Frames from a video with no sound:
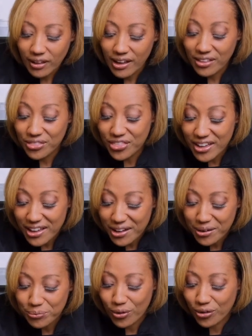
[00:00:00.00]
And
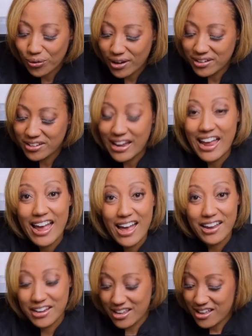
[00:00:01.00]
then we're going to add